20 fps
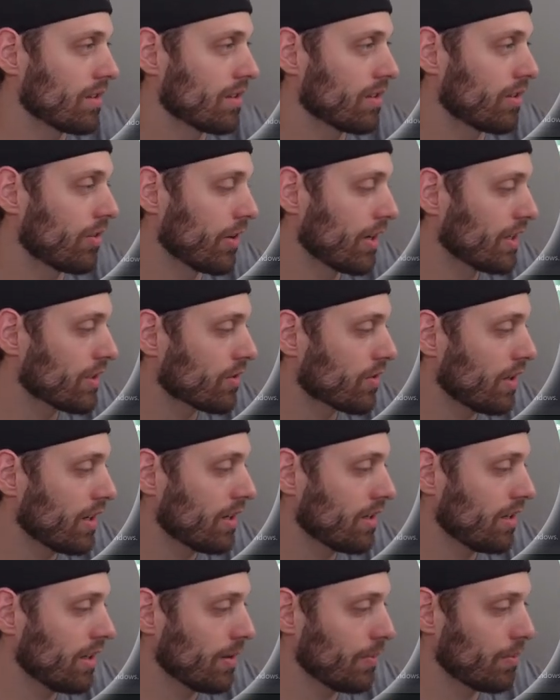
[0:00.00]
green screen
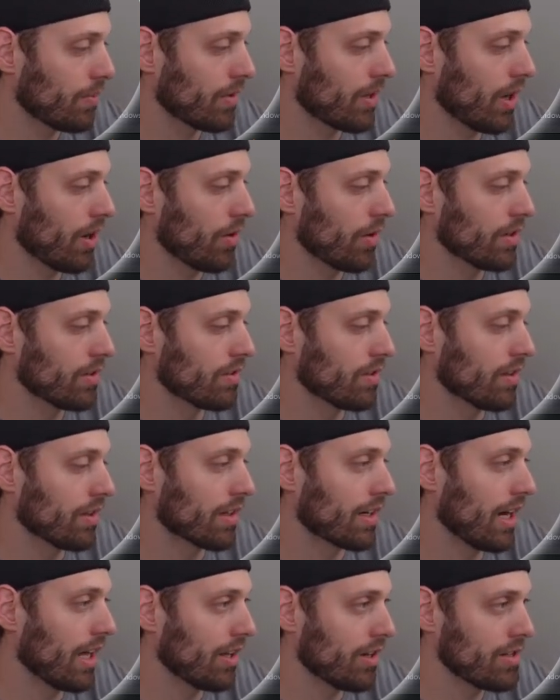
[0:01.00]
clip, go into the
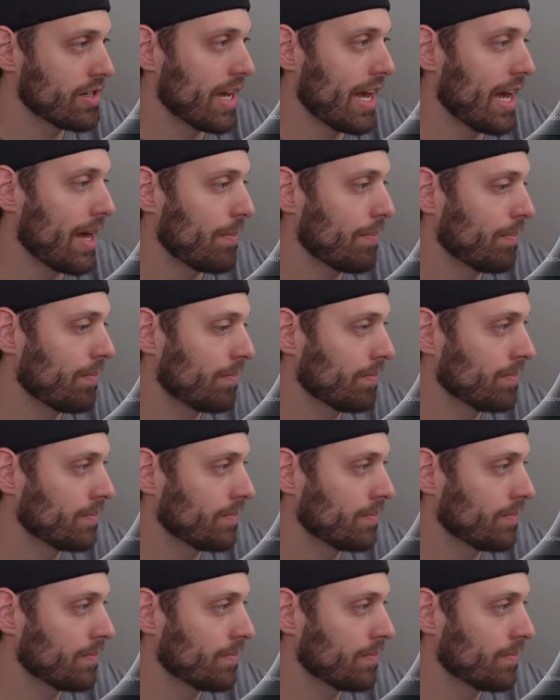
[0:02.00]
color tab,